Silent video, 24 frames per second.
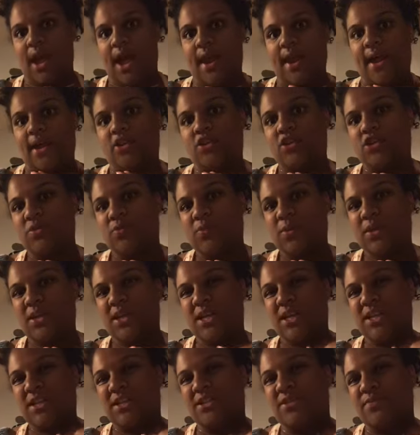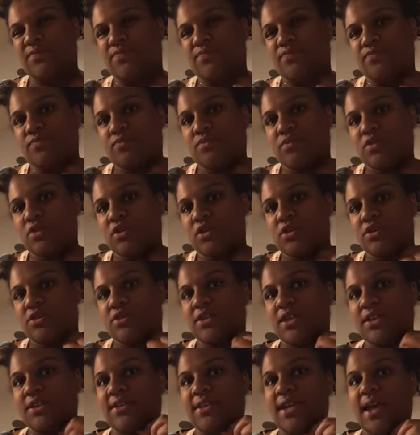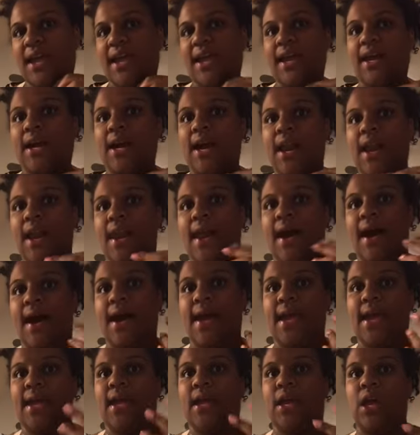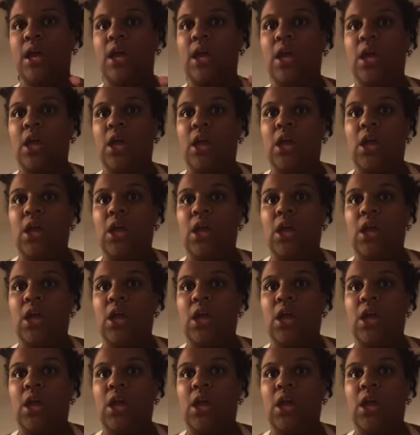And I just wanted to take, like,